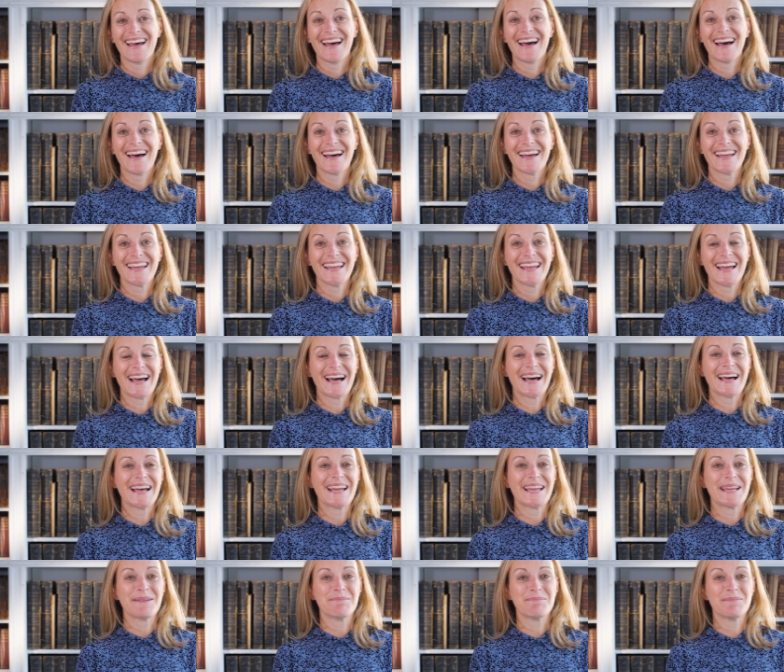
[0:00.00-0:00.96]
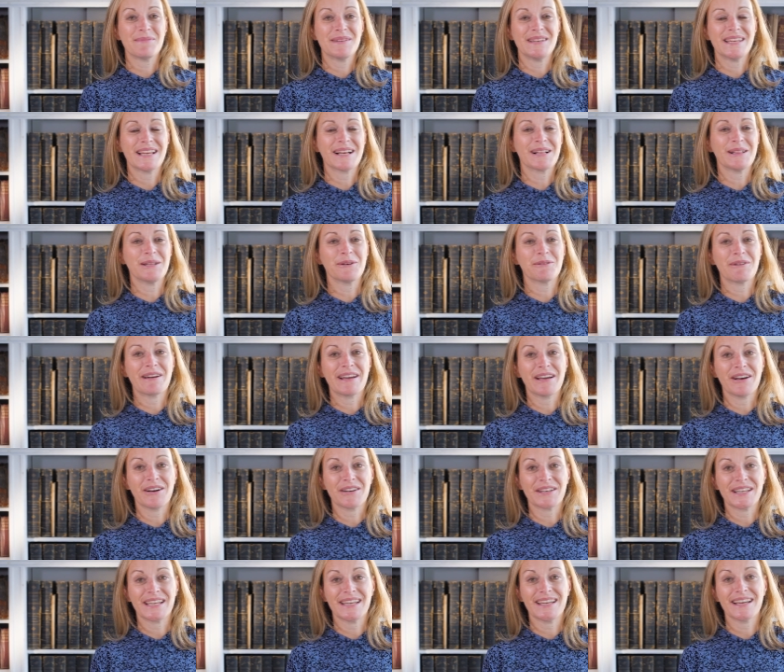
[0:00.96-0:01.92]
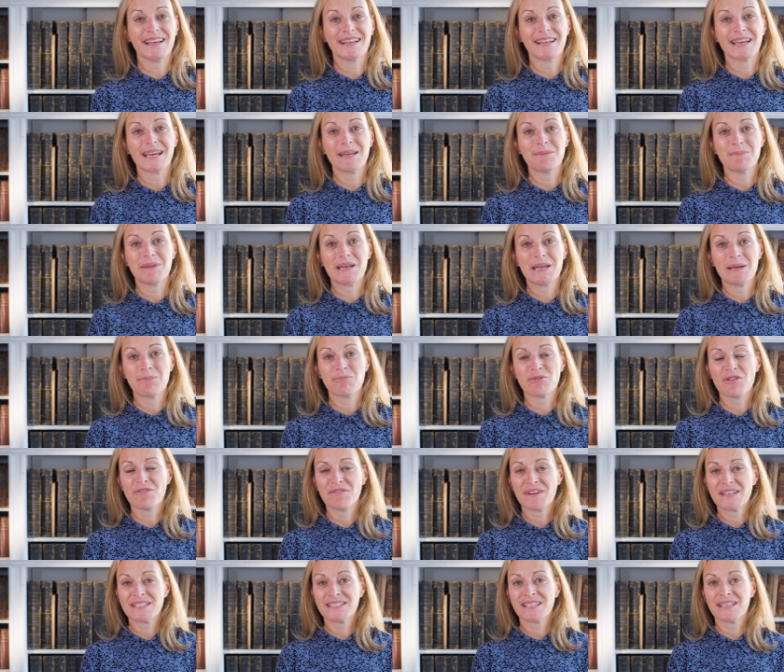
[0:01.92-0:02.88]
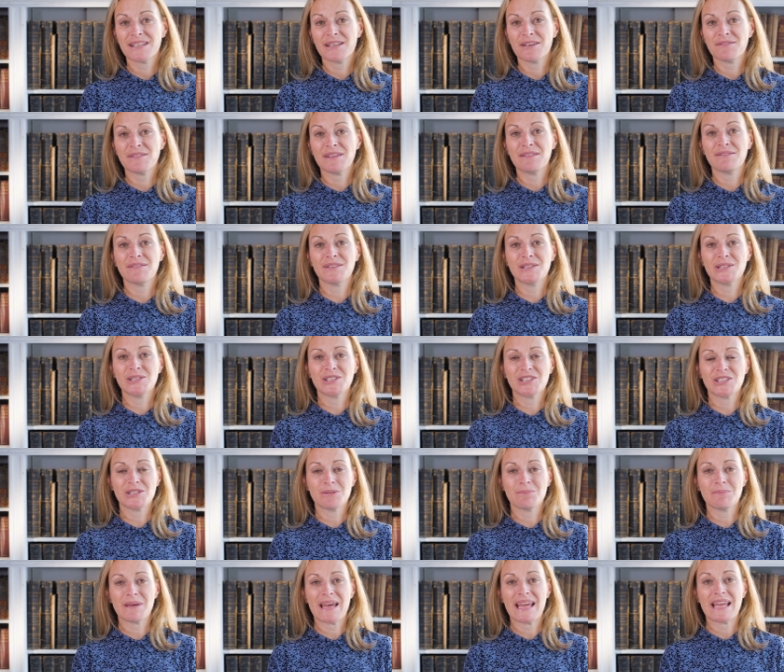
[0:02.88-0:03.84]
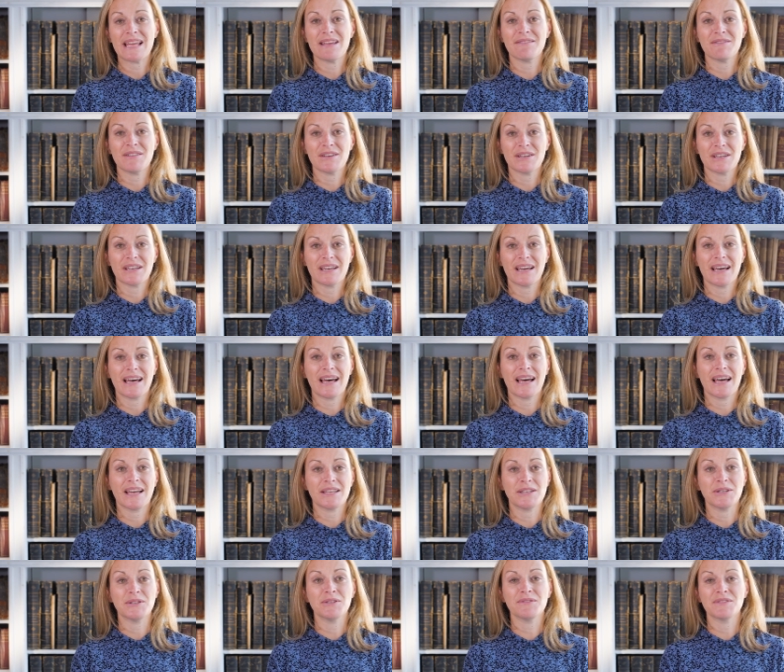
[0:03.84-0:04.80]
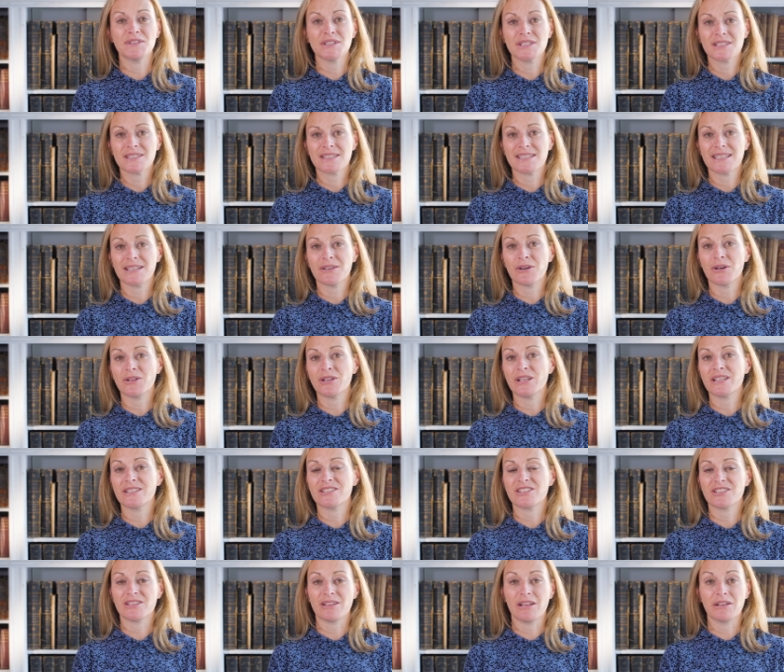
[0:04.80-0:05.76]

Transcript: Hi, I'm Nichola Raihani, and I'm a Professor of Evolution and Behaviour at University College